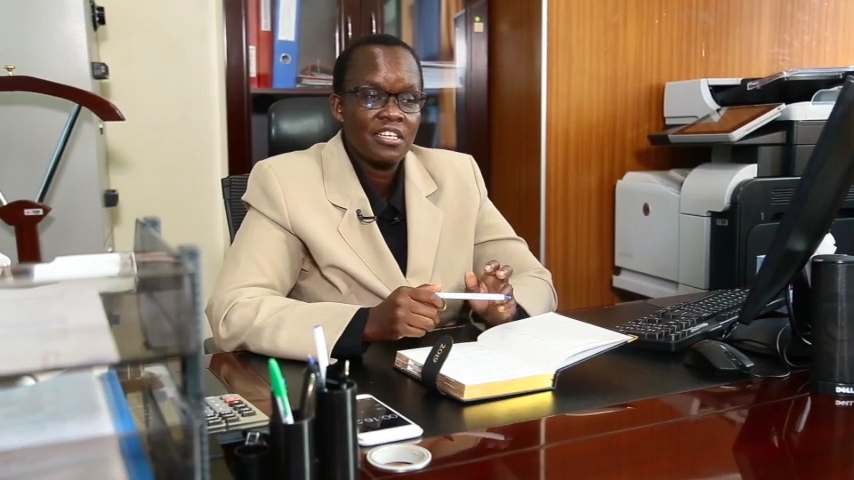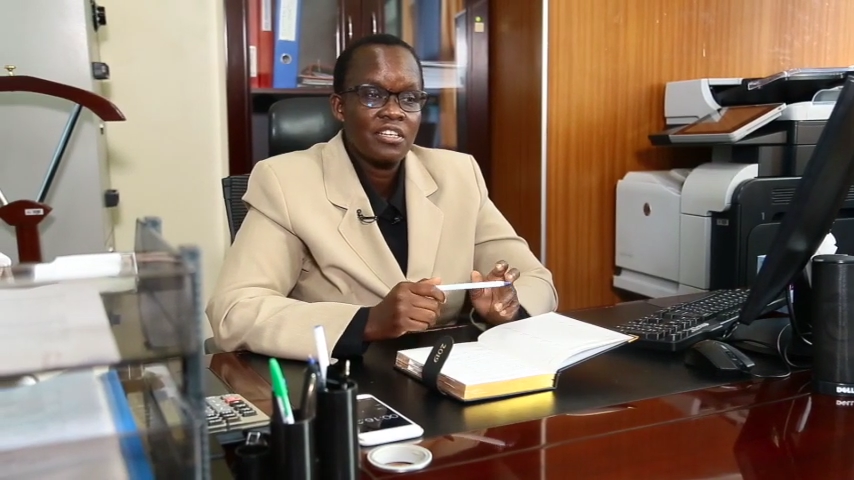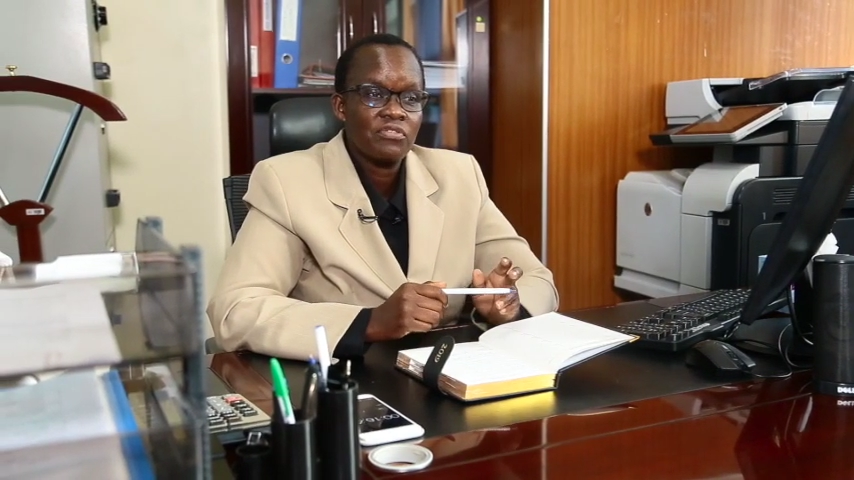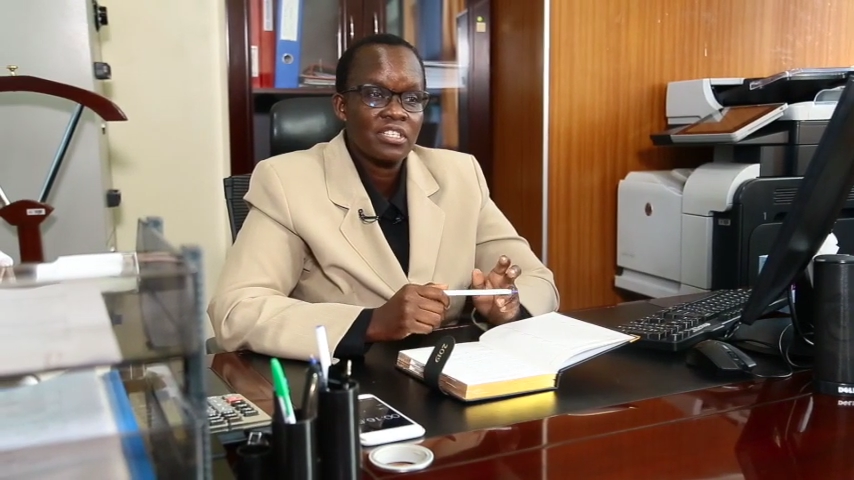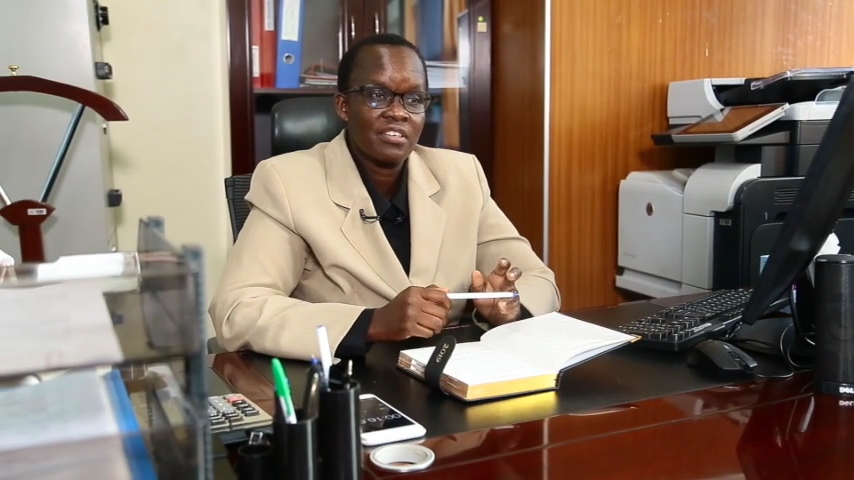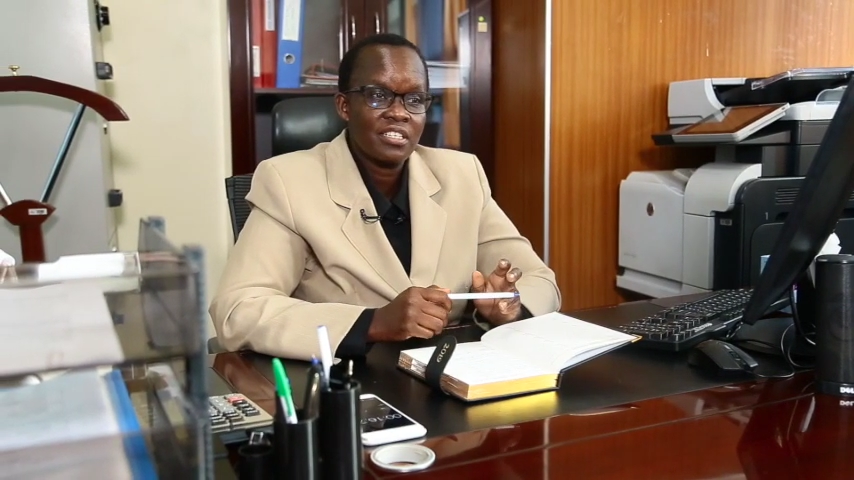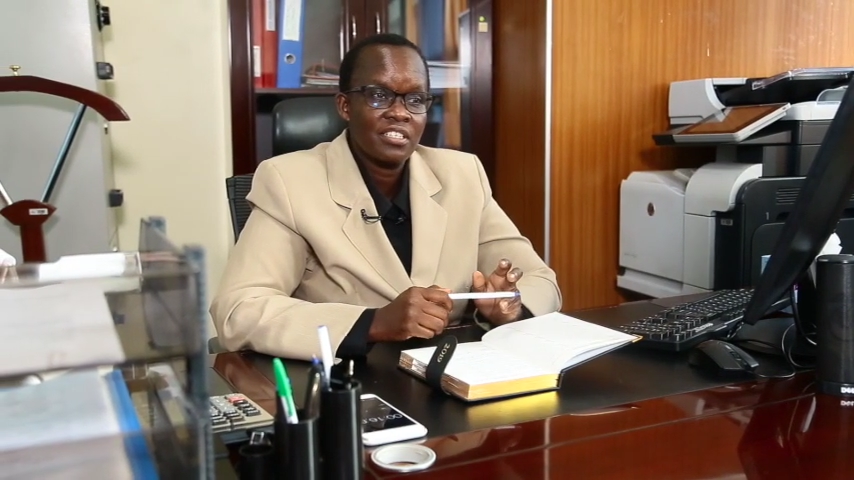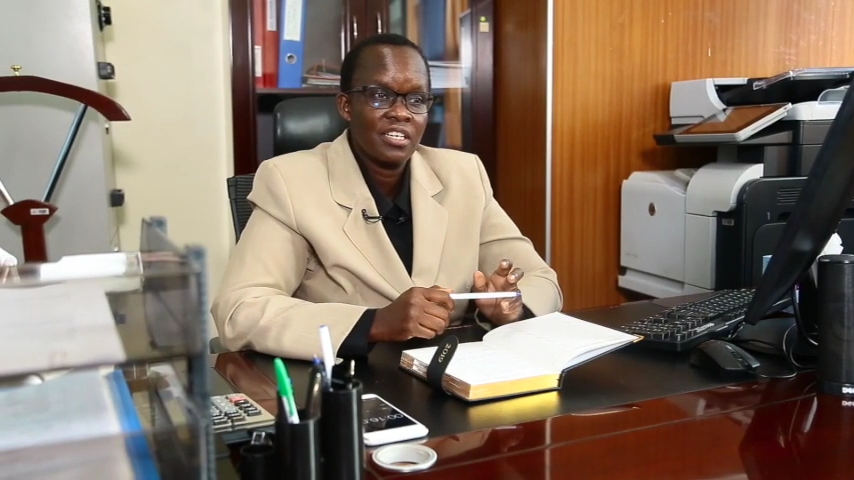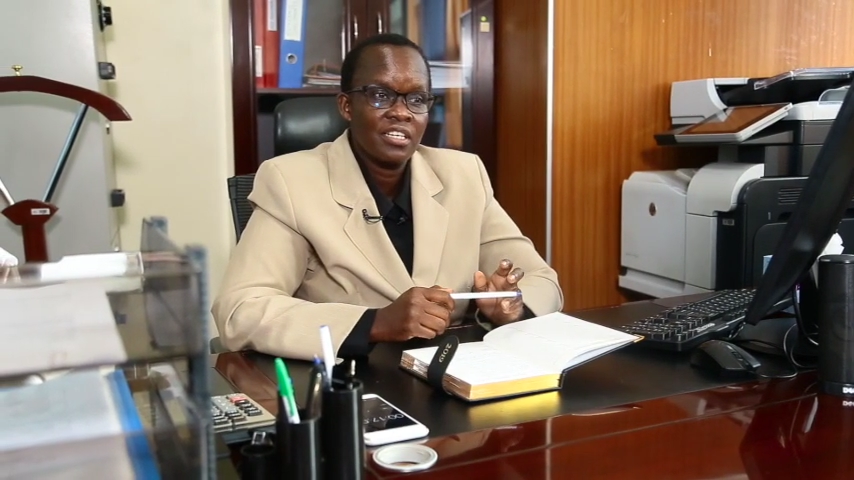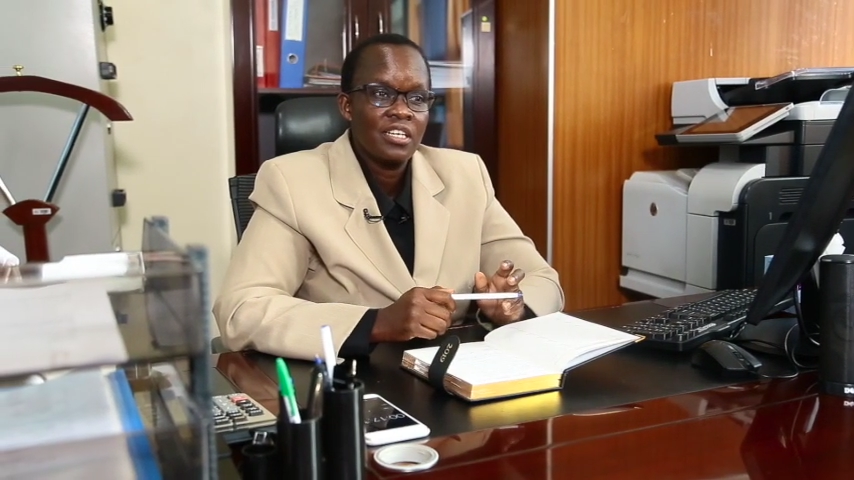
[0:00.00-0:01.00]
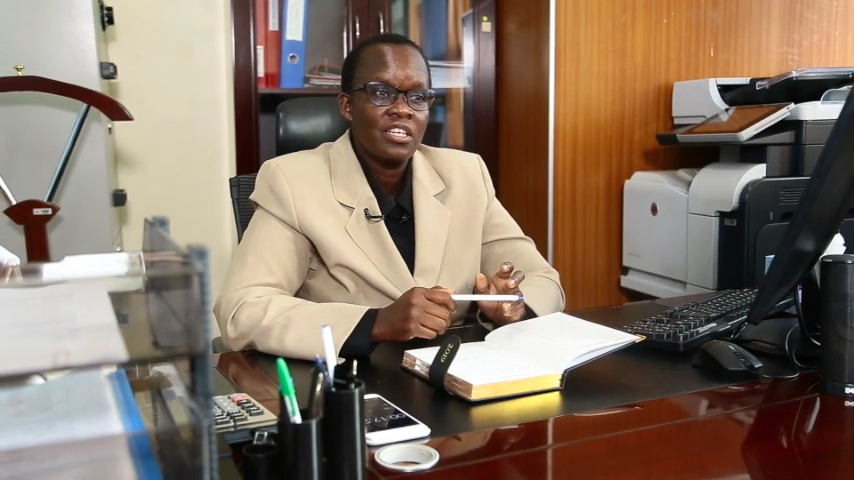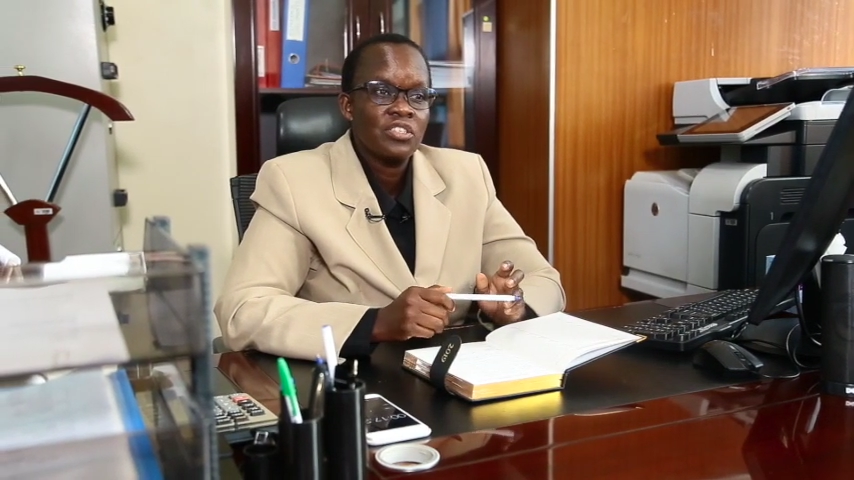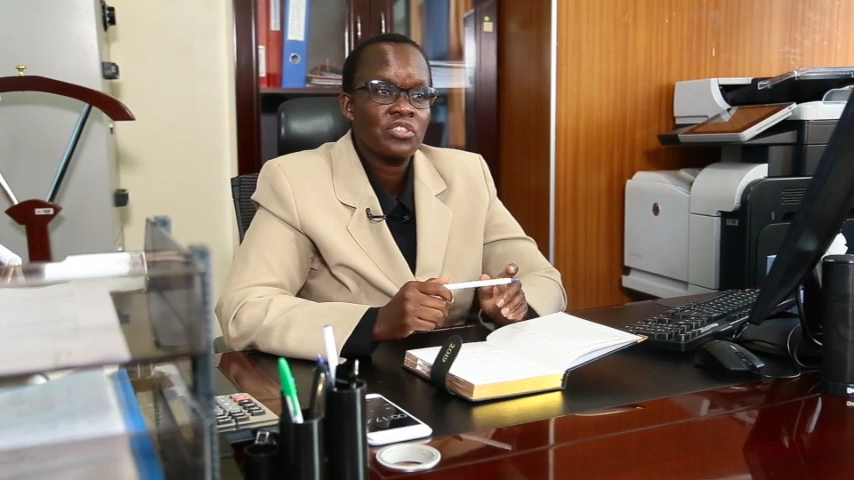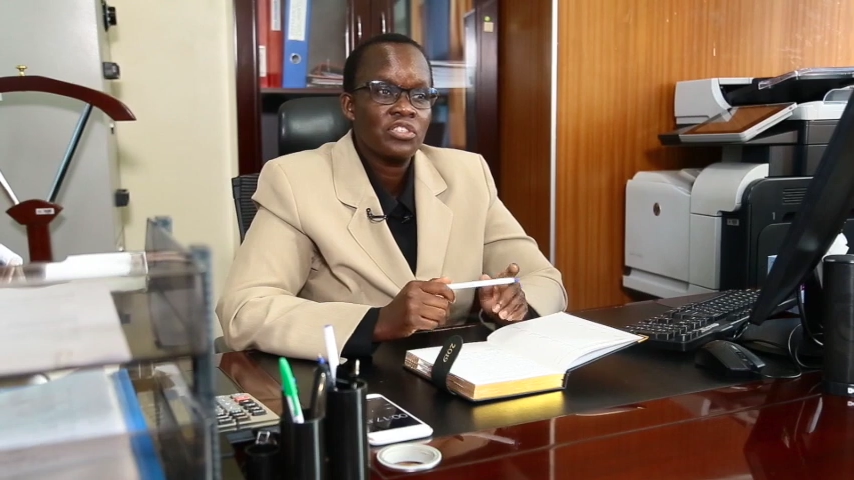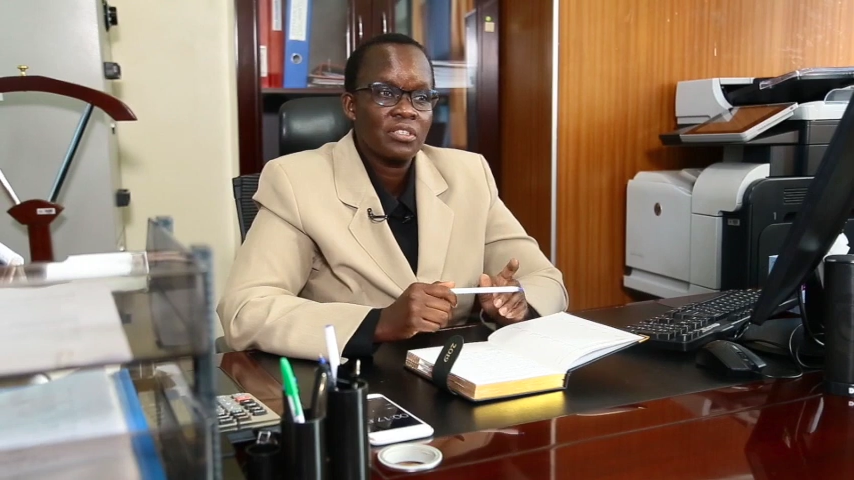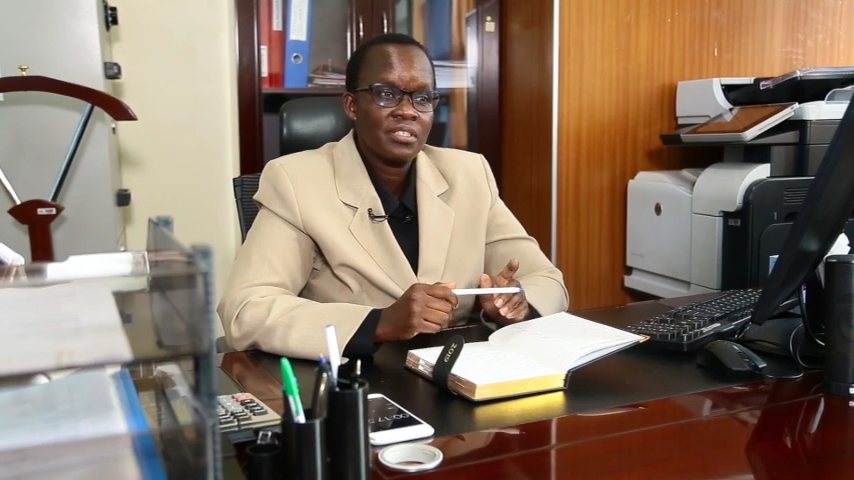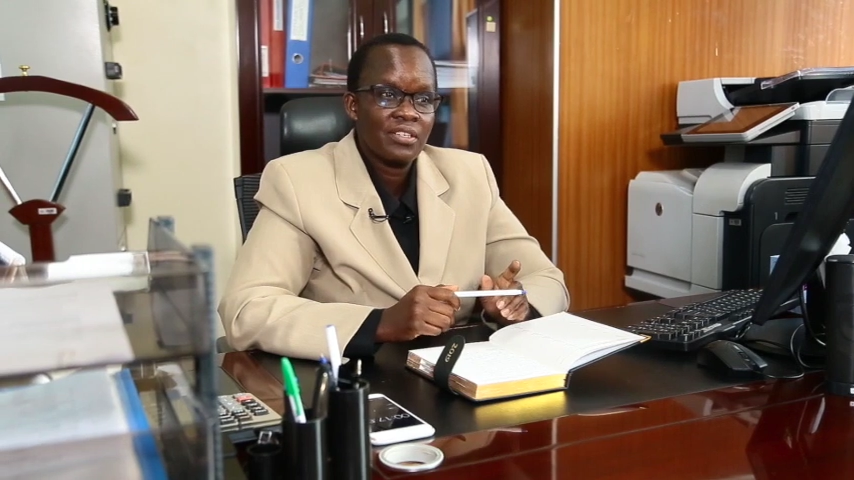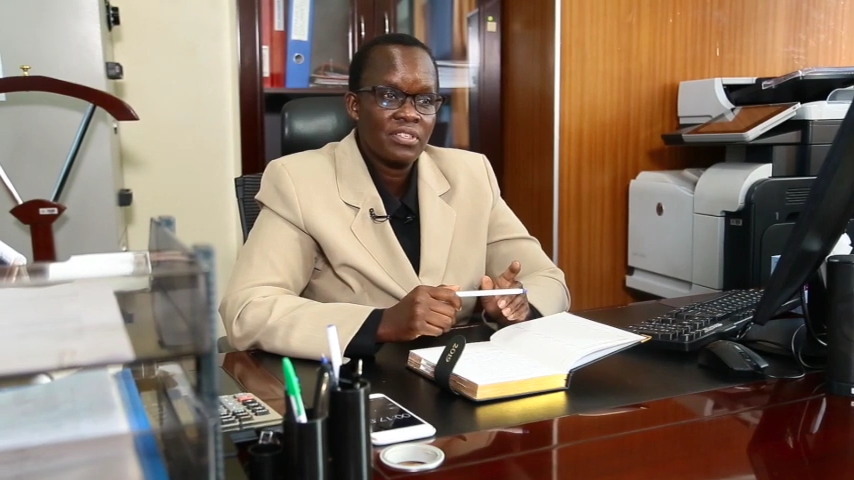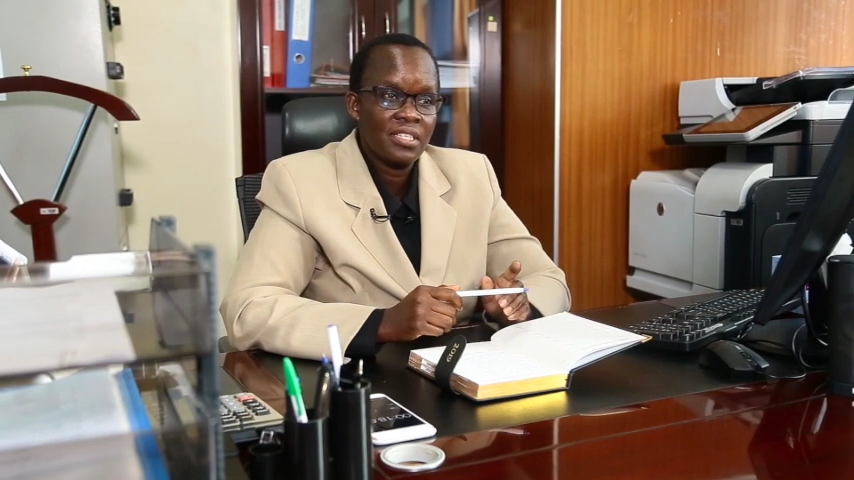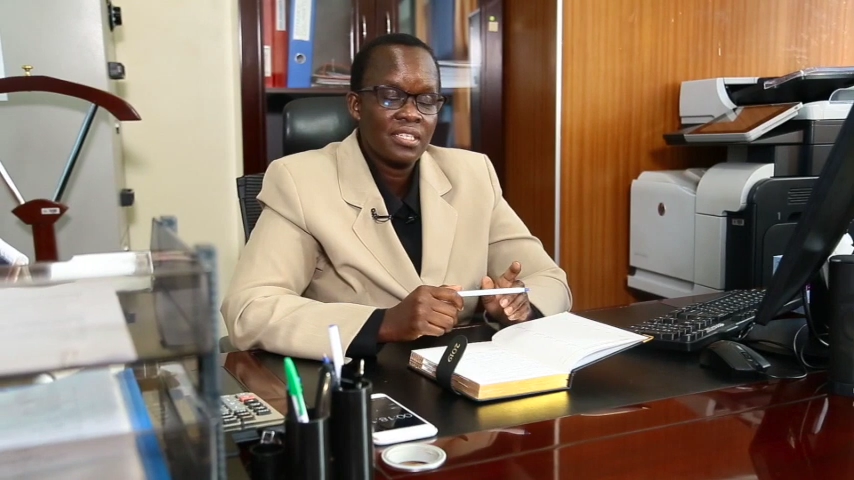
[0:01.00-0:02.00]
infrastructure, social
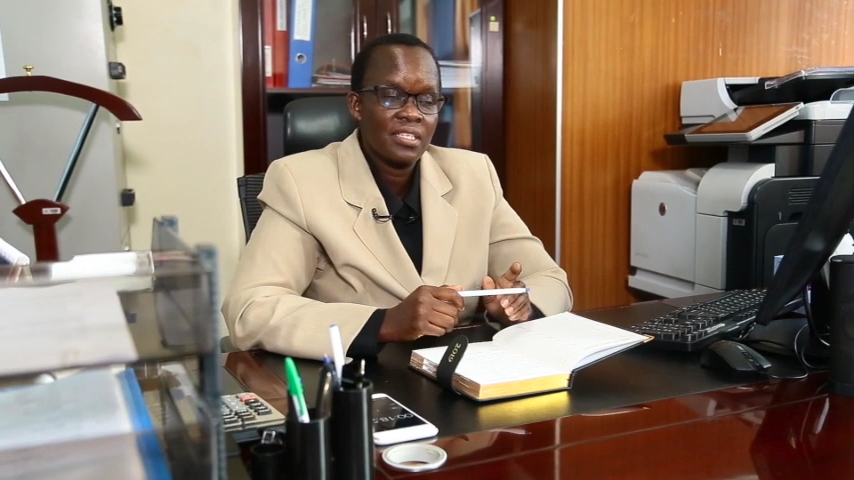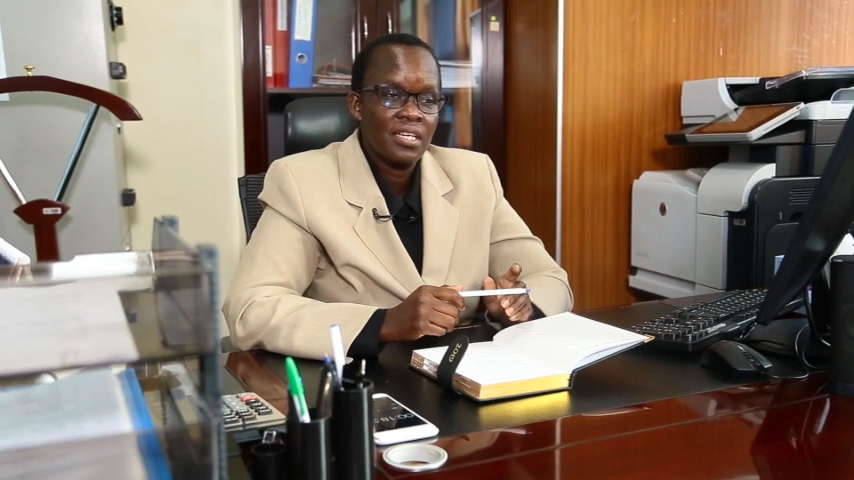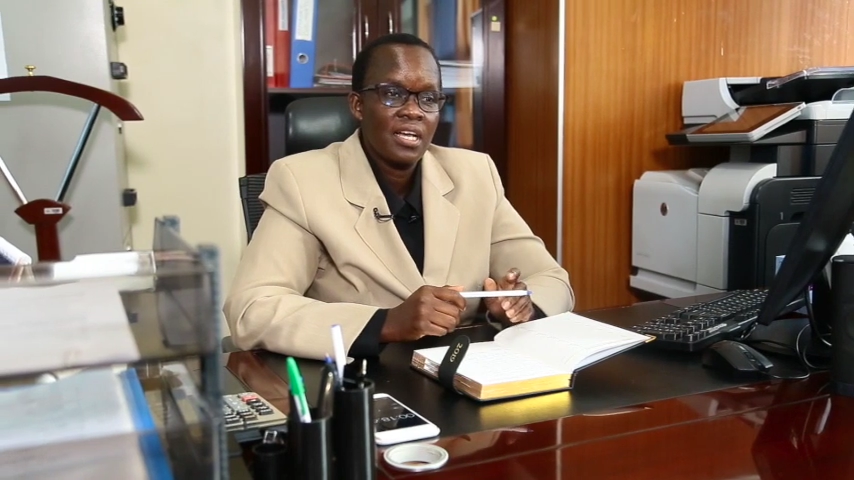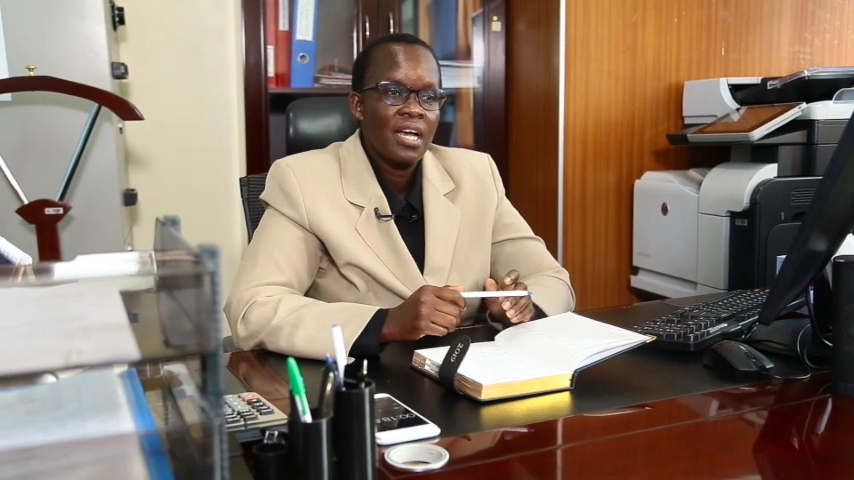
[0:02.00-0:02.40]
services,